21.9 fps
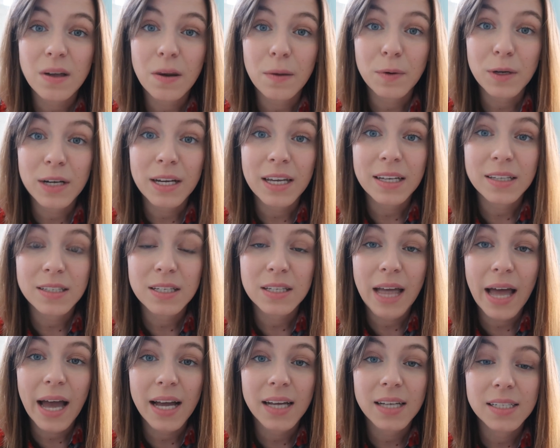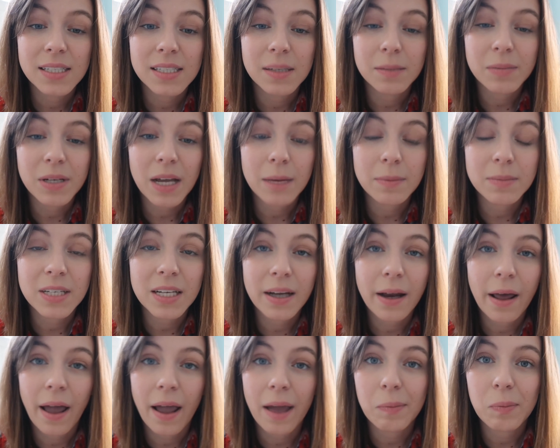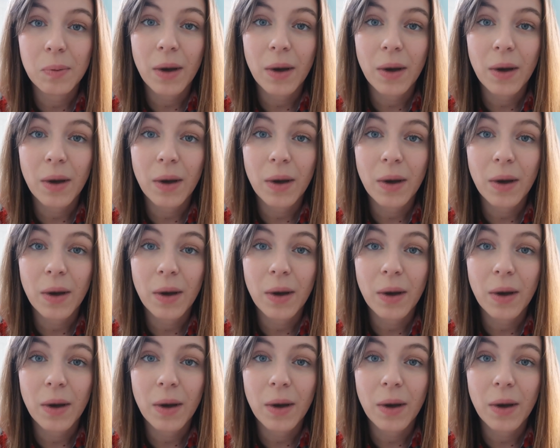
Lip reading: so I'm gonna get to that sometime today.